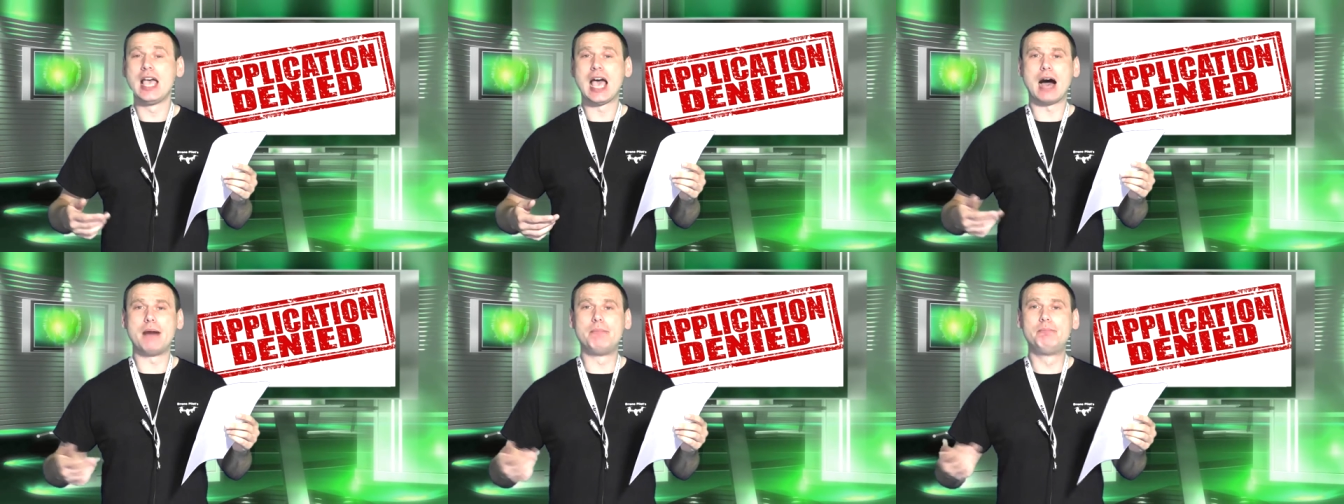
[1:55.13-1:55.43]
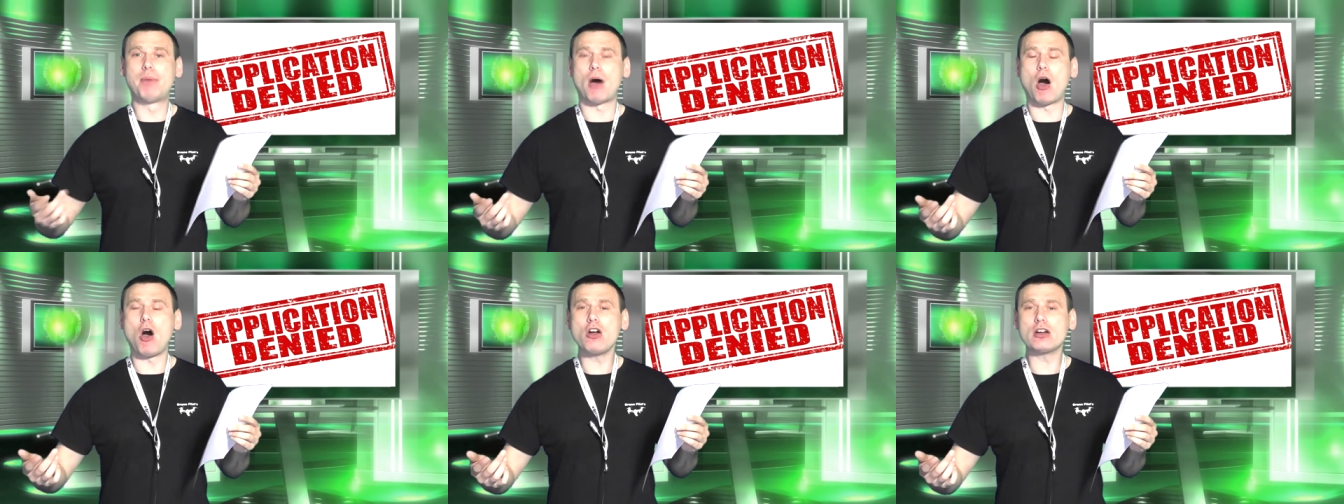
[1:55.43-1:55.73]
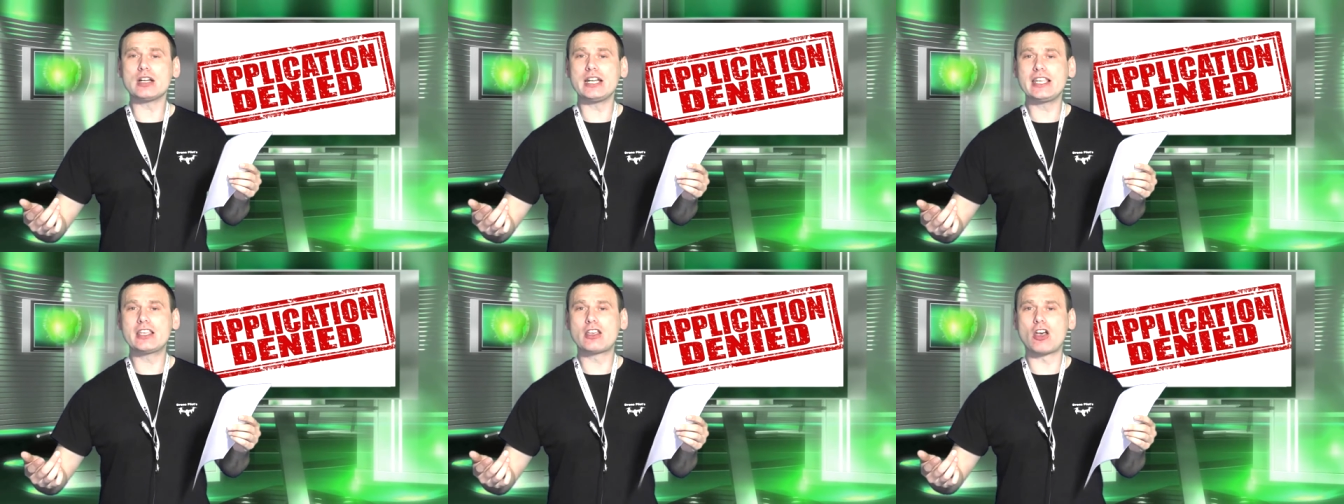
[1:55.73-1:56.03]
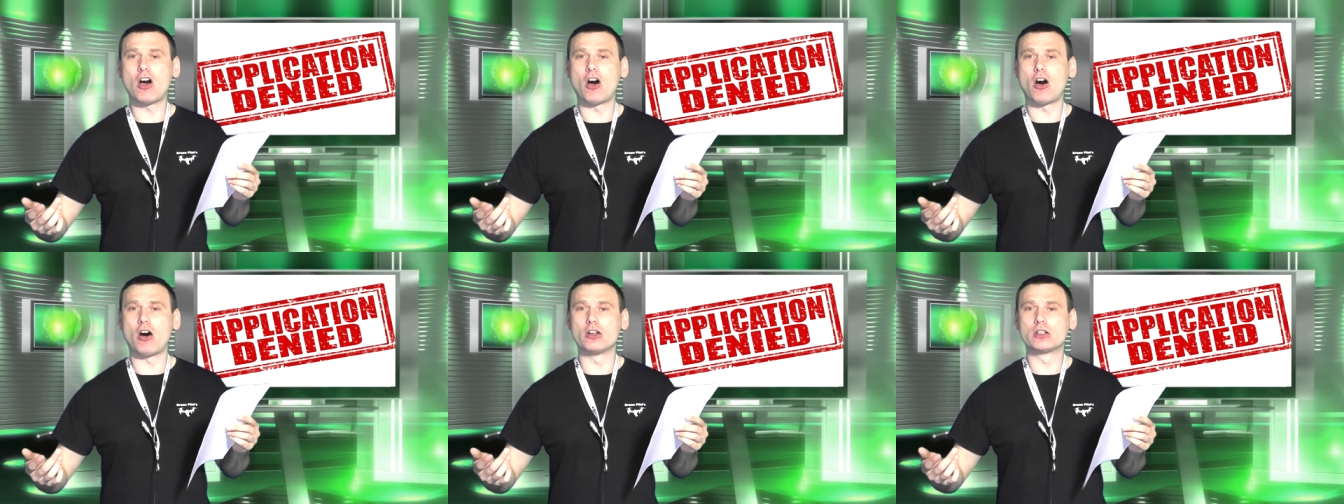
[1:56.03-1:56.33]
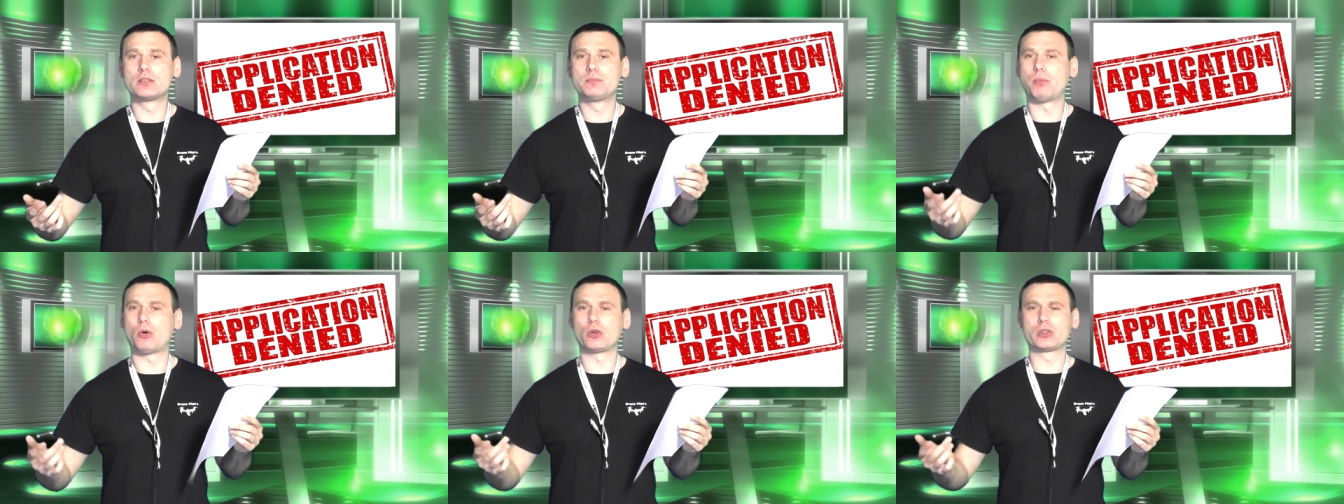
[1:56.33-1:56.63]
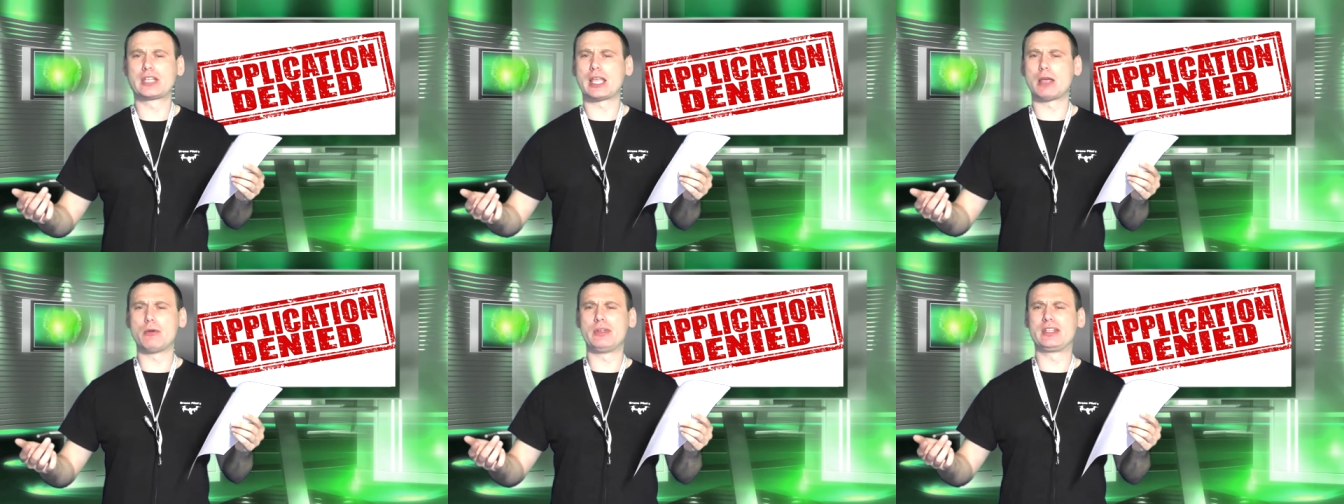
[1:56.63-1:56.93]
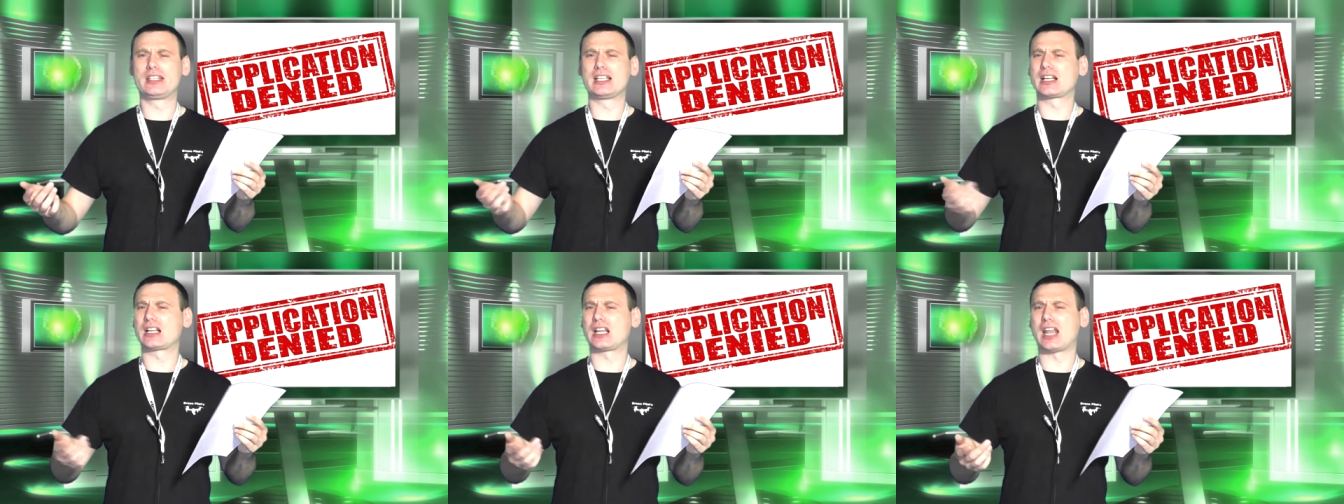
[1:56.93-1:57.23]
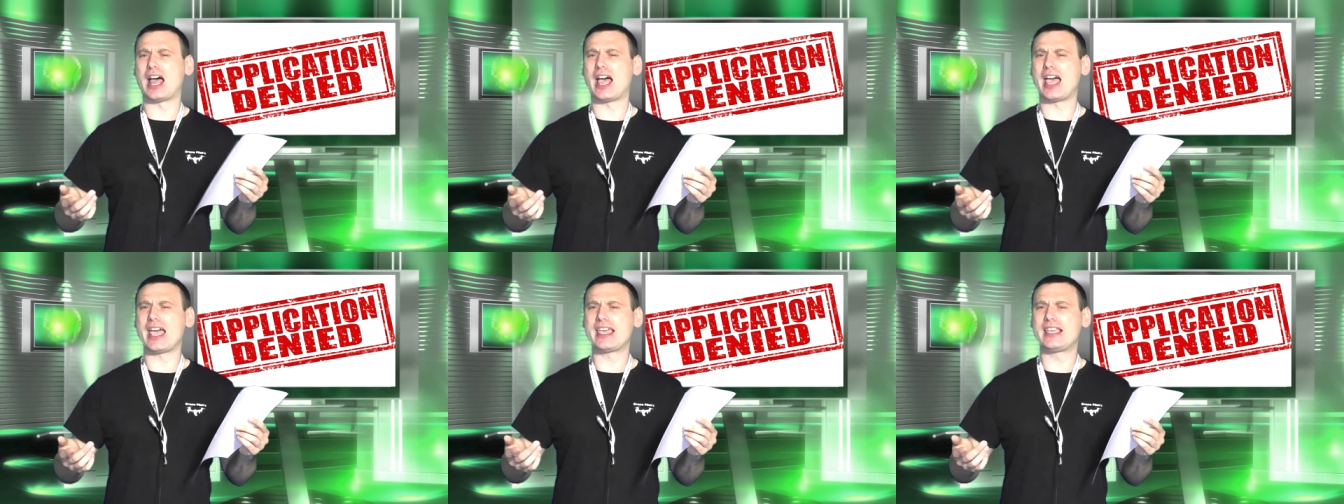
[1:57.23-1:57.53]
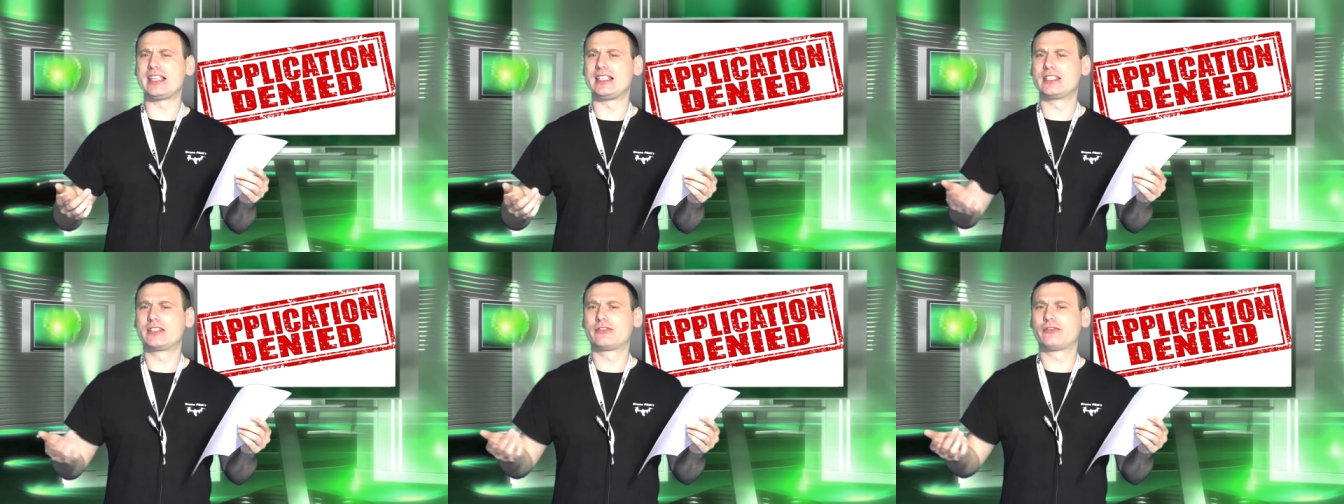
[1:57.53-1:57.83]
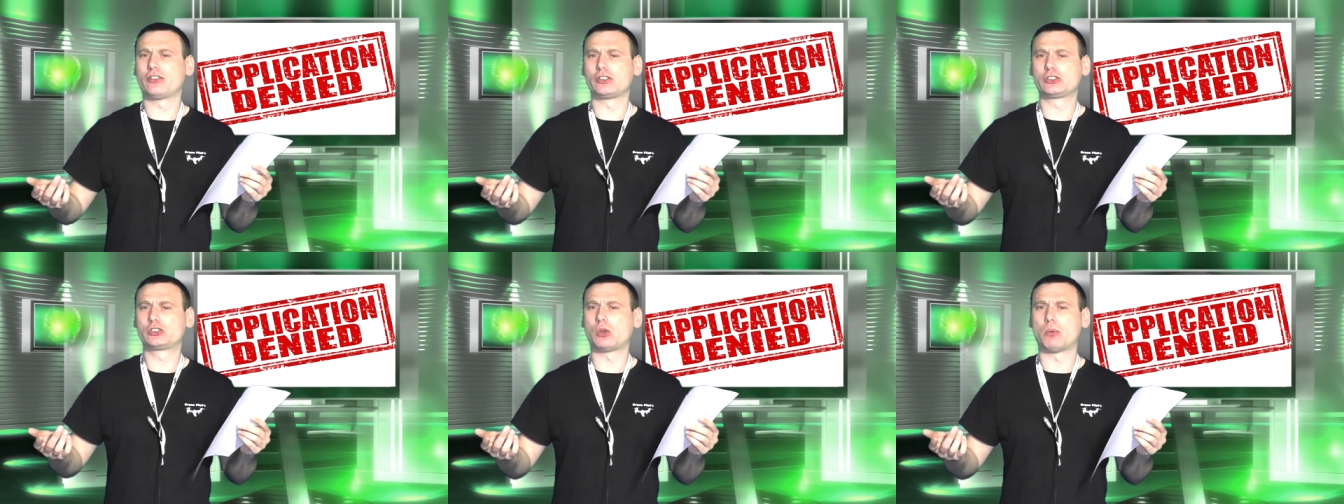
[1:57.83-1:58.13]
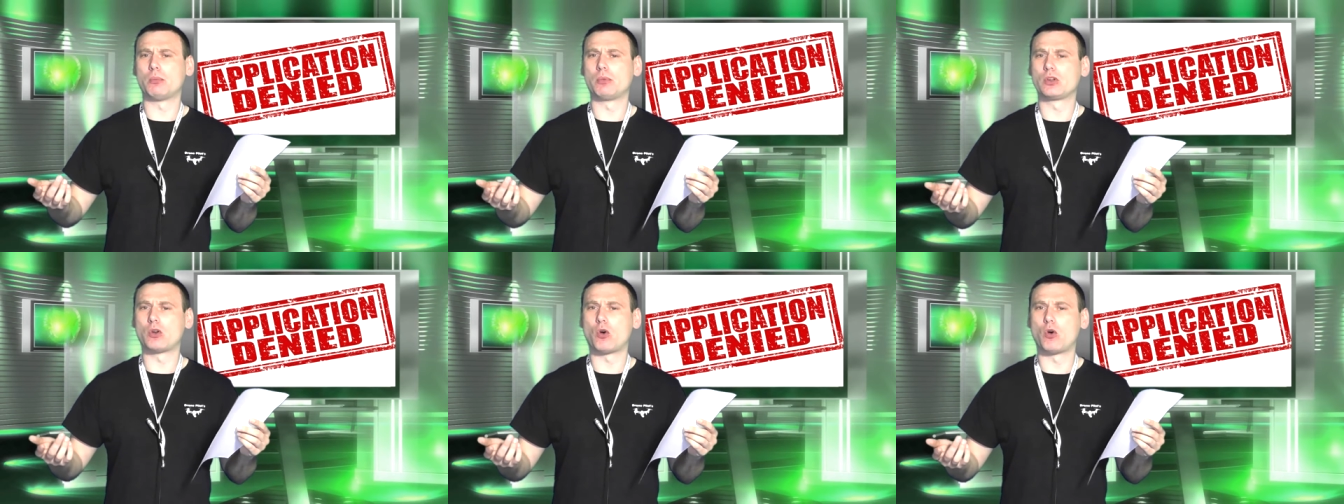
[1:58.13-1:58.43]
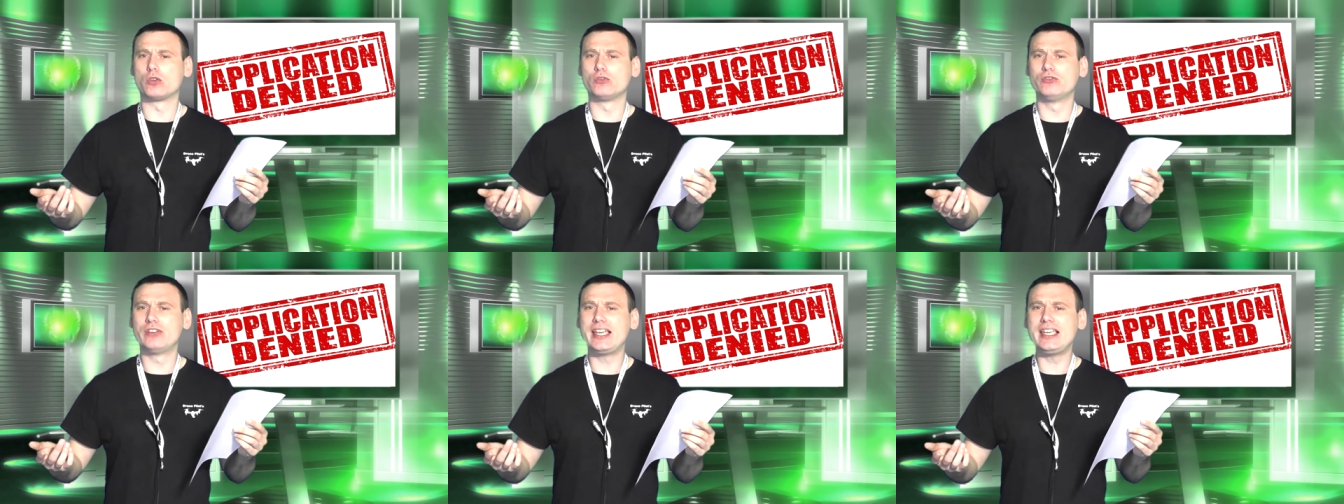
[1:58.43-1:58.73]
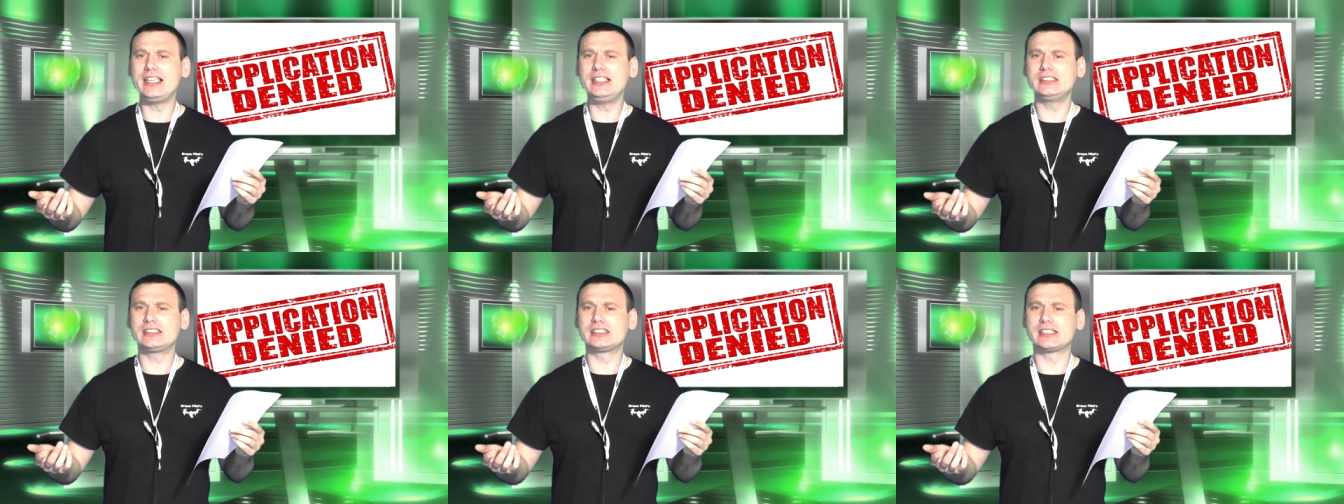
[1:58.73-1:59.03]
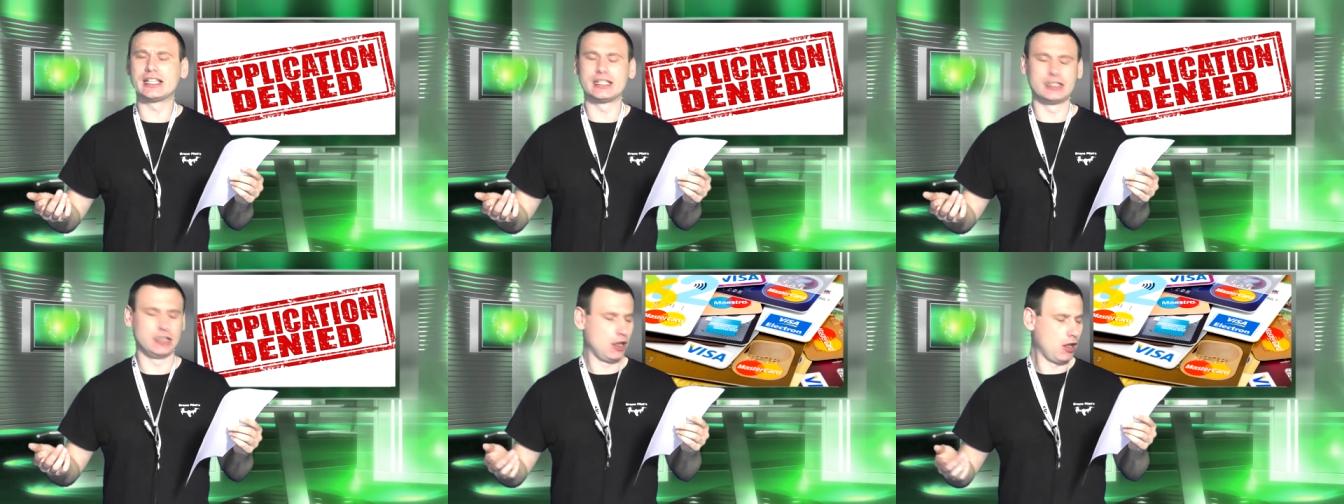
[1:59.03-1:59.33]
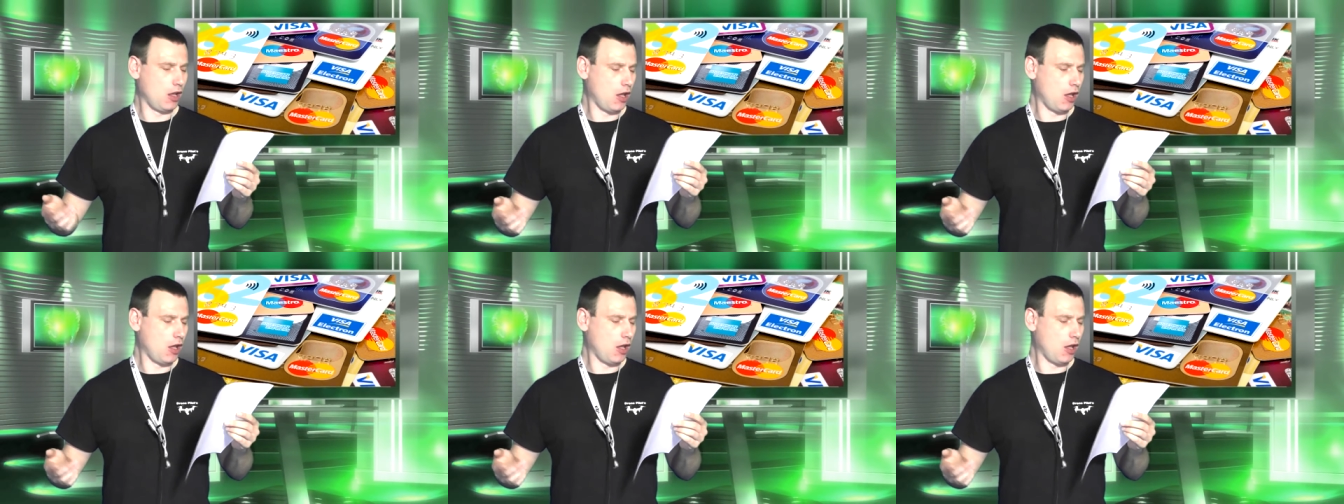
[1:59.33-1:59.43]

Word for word: a Barclaycard but they were declined for some unknown reason.